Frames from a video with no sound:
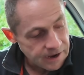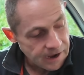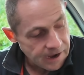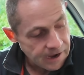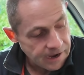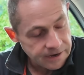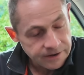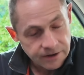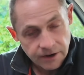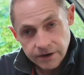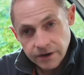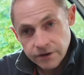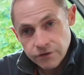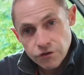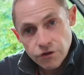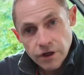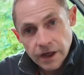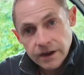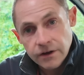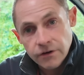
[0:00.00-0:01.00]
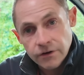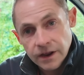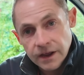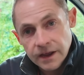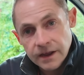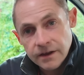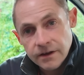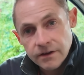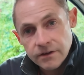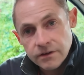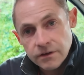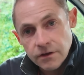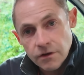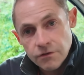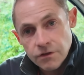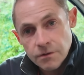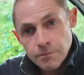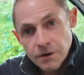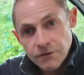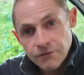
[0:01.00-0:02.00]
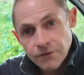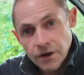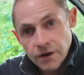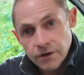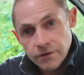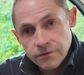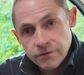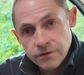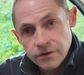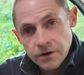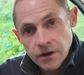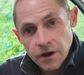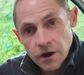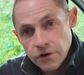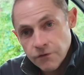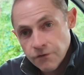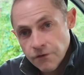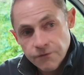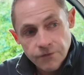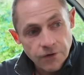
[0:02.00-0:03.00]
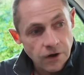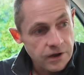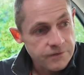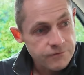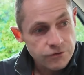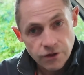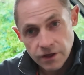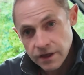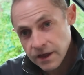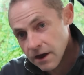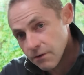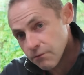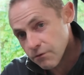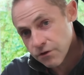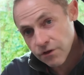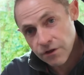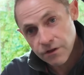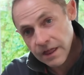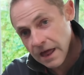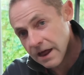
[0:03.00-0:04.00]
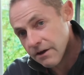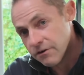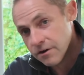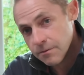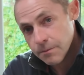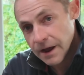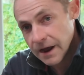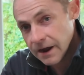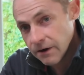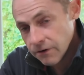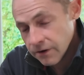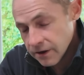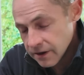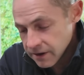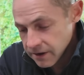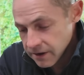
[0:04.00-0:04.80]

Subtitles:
and I could check on it using my phone over 5G. I was just out and about,